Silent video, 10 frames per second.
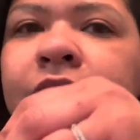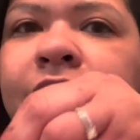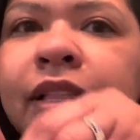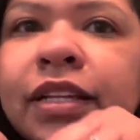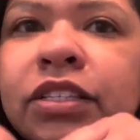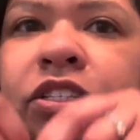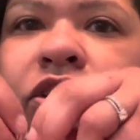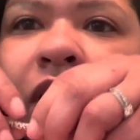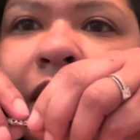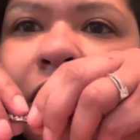Let's
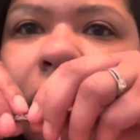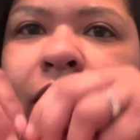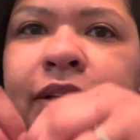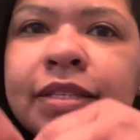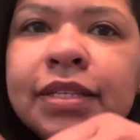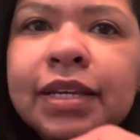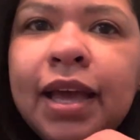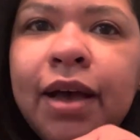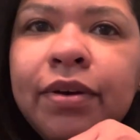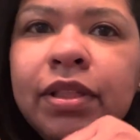try it on and see
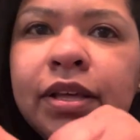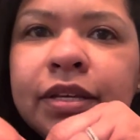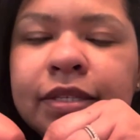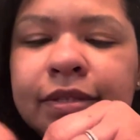how it looks.